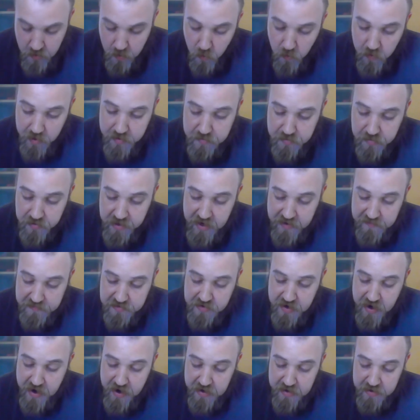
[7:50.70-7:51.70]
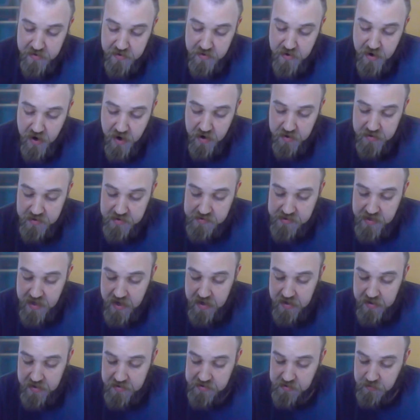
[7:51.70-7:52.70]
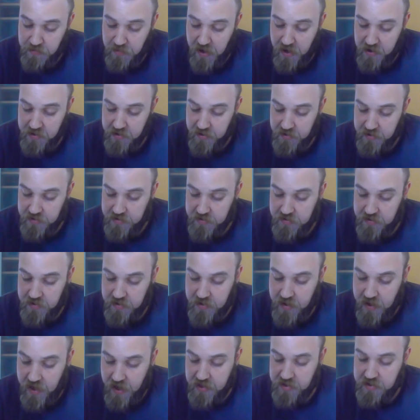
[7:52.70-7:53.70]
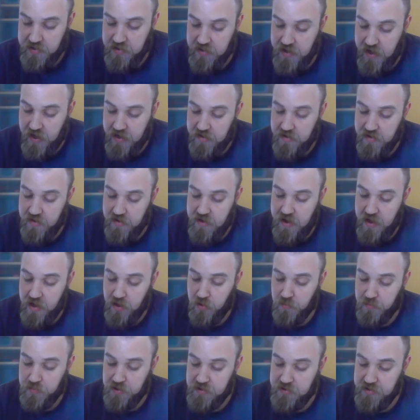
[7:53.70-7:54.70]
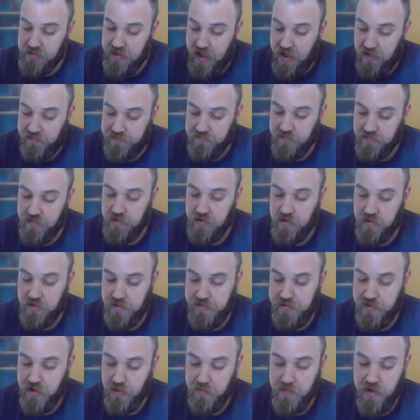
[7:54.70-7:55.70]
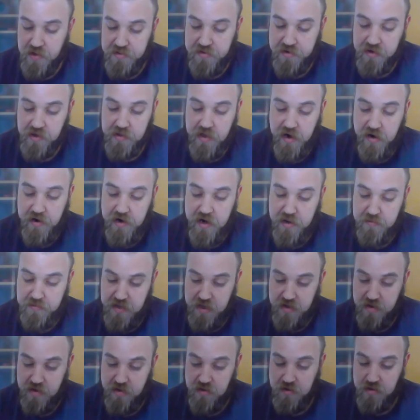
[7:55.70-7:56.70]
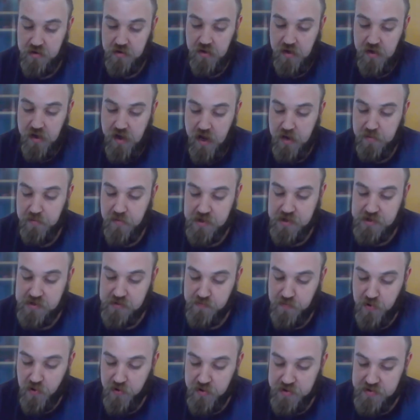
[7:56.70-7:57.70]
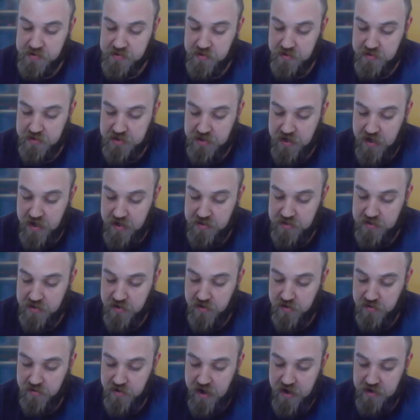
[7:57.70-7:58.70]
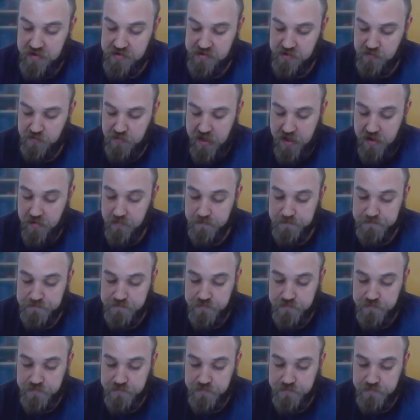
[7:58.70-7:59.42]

One brave tried on his head as a bonnet, I could not help but laugh, though mother glared at me, and Miss Poor Sunshine turned red as a beet.